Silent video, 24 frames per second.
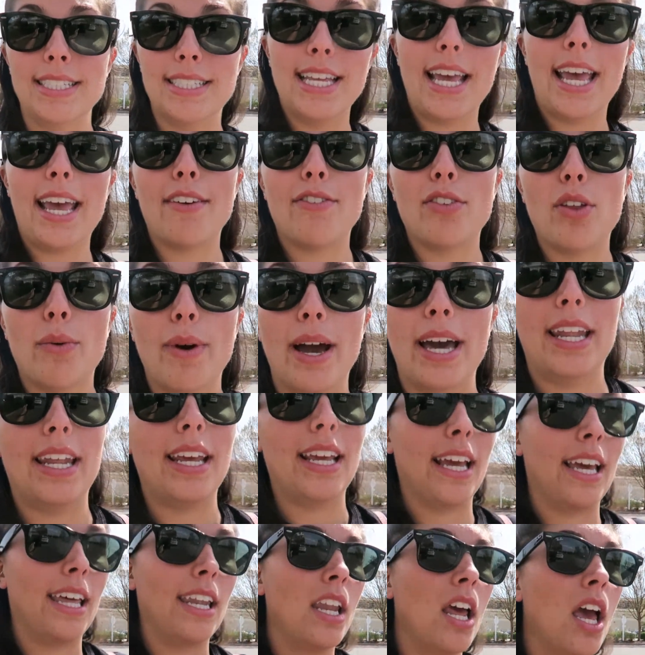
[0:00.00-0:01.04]
day of the
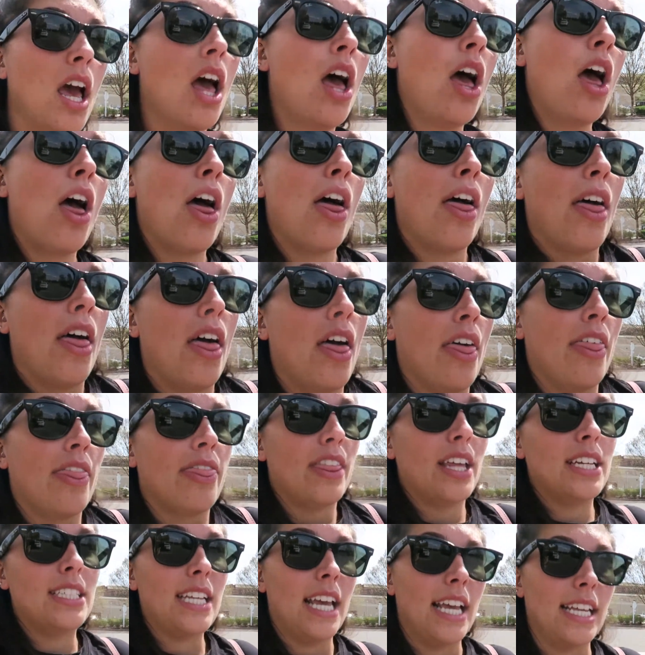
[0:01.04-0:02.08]
wedding and
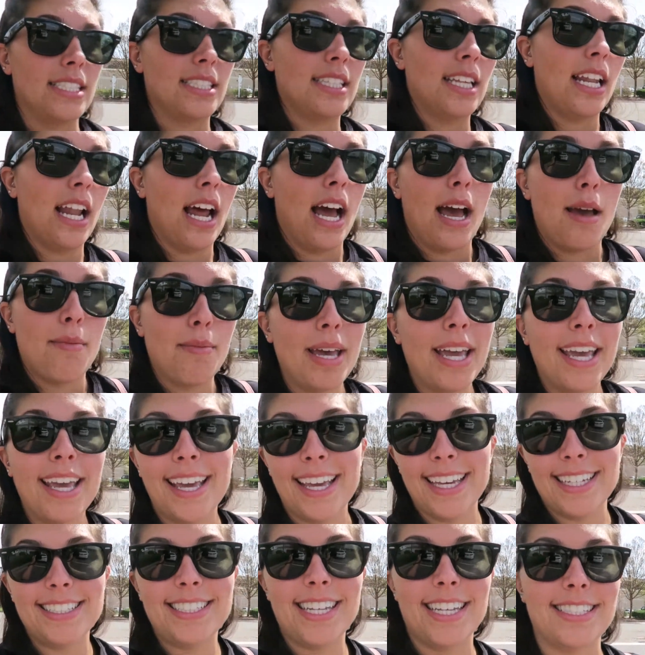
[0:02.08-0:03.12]
the days that I'm
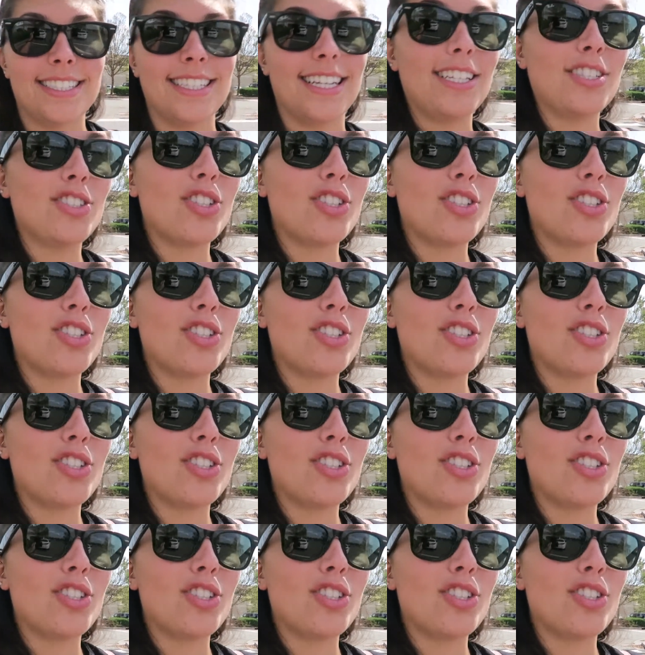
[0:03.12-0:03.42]
in Disney.